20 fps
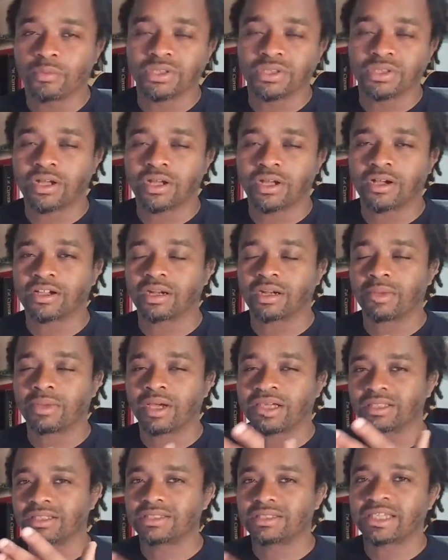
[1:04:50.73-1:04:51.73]
We're talking about
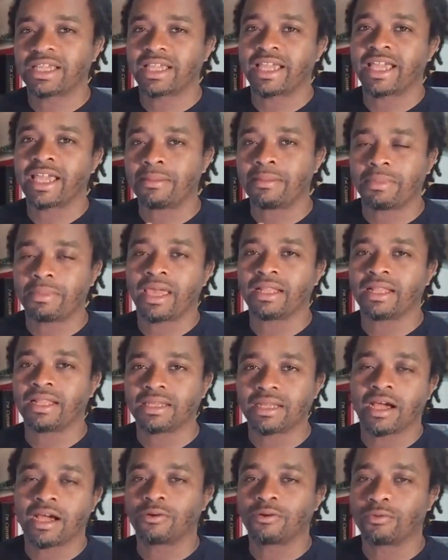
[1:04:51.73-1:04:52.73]
the
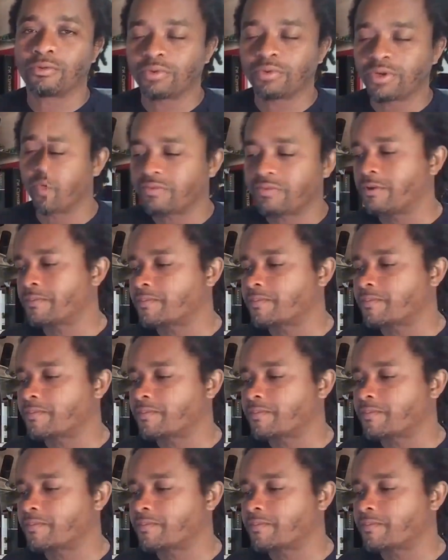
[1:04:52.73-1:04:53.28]
Sambatyon River.